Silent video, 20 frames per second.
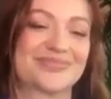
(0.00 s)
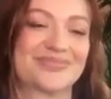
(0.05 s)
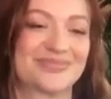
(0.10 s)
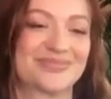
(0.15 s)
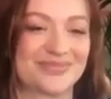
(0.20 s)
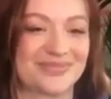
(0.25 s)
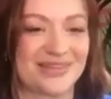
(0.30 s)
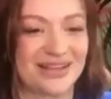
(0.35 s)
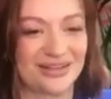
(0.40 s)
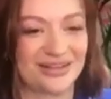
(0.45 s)

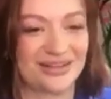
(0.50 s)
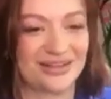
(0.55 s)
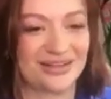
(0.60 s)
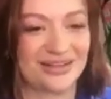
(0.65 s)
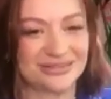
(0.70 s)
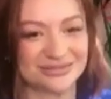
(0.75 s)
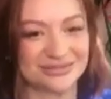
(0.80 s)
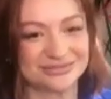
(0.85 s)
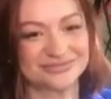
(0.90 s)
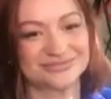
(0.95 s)

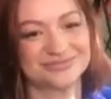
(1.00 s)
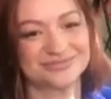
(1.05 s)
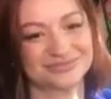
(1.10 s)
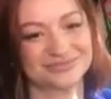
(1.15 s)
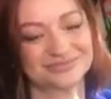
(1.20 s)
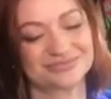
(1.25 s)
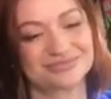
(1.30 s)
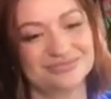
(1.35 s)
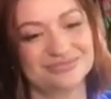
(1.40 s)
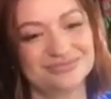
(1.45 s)

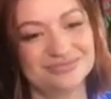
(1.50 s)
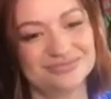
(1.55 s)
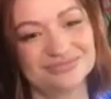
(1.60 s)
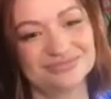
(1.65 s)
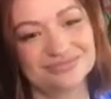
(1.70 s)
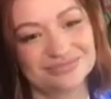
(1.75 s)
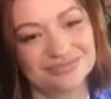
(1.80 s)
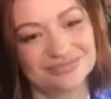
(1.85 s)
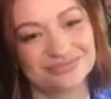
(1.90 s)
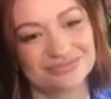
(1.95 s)

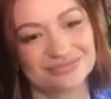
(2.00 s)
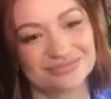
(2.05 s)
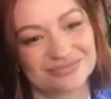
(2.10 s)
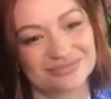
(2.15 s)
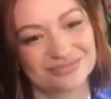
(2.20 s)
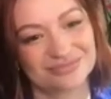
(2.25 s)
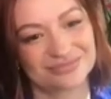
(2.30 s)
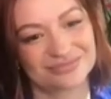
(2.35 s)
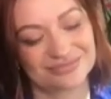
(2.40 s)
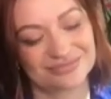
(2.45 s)

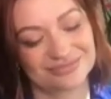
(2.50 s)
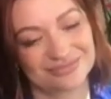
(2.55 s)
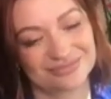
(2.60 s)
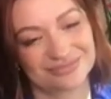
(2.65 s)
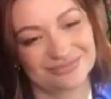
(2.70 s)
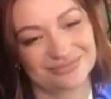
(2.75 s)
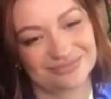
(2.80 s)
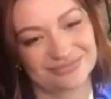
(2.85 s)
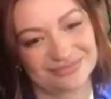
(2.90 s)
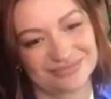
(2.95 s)

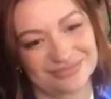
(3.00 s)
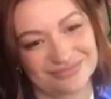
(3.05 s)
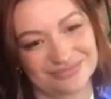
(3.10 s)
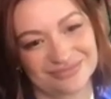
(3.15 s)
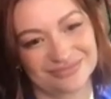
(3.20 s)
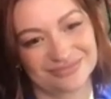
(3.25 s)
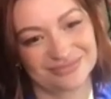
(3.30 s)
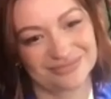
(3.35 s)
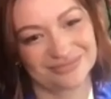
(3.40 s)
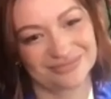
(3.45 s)

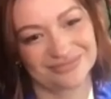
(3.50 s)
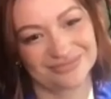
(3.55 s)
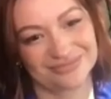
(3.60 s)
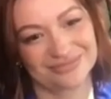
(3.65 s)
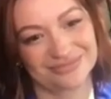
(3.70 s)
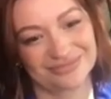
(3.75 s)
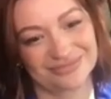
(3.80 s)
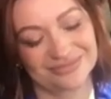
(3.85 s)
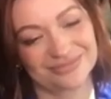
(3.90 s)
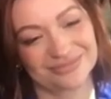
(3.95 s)

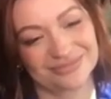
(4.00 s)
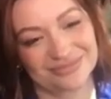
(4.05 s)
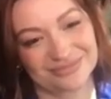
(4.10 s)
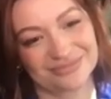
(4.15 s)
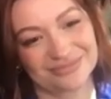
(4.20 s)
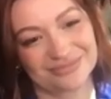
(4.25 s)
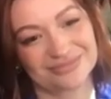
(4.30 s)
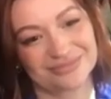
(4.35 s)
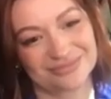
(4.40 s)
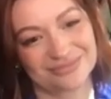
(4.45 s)

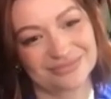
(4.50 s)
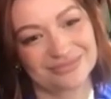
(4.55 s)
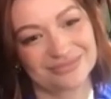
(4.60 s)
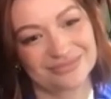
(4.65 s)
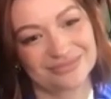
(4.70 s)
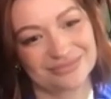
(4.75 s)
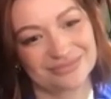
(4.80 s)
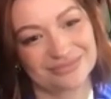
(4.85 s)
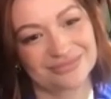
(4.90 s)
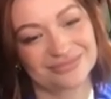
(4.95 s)
[no speech]